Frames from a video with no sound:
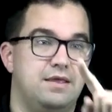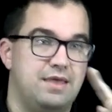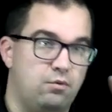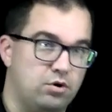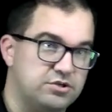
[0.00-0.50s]

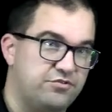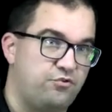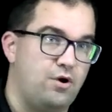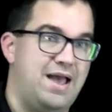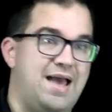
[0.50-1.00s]
that works
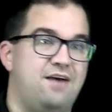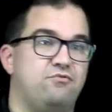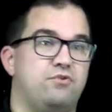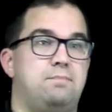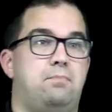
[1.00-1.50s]
for
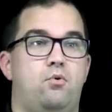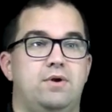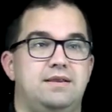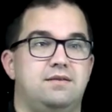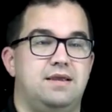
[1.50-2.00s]
every
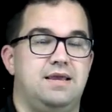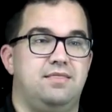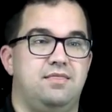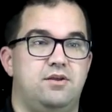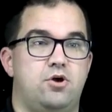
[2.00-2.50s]
point
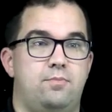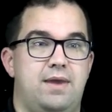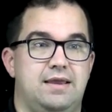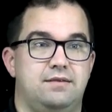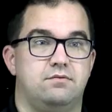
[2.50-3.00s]
in the
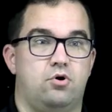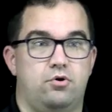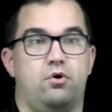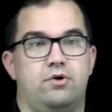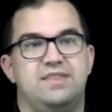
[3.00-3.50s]
domain
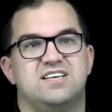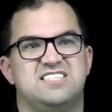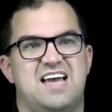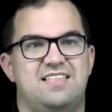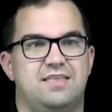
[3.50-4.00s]
or in the
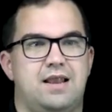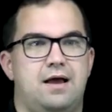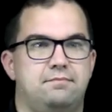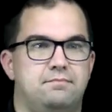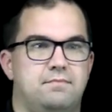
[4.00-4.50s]
set that
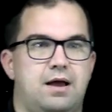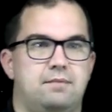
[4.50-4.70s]
I'm